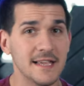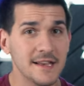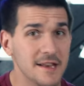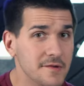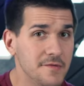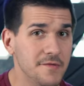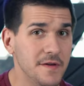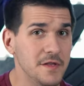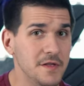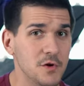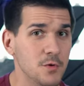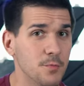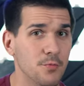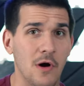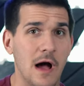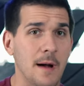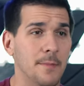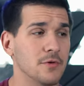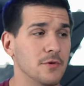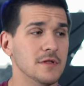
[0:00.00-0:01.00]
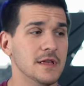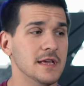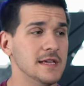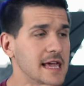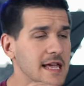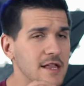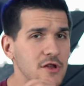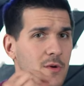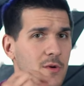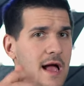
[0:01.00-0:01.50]
Did it fit you properly?
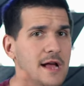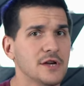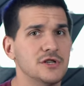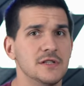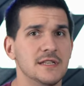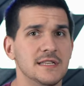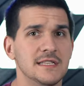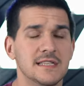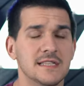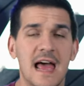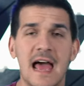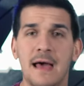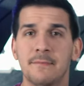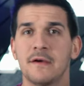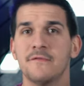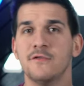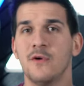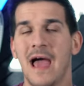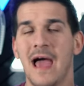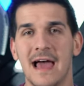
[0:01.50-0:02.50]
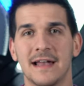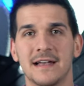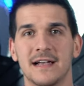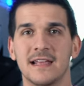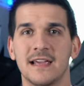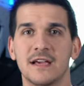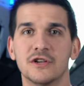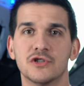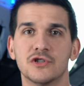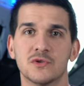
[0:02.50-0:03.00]
Can you actually snap? Have you had
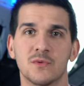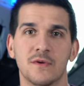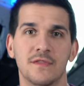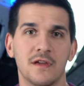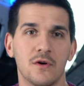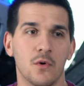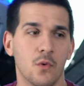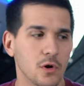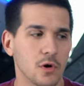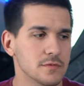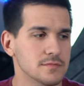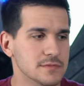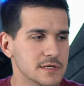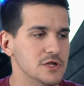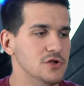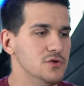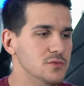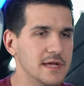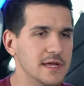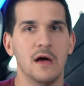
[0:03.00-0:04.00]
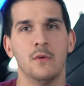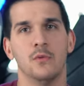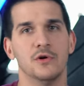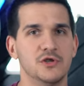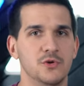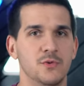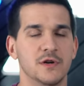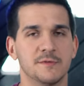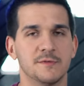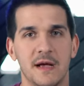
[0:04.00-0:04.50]
any issues with it? Or did you get
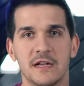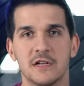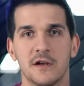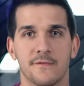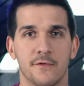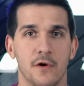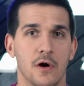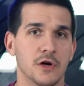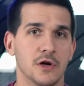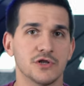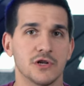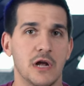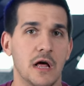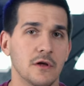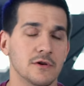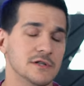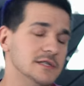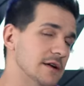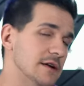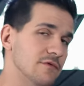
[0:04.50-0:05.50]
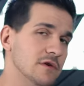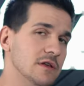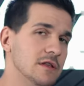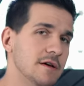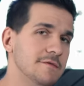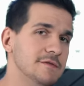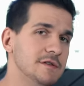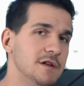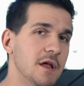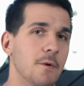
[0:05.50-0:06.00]
what you expected for $100? I'd really love to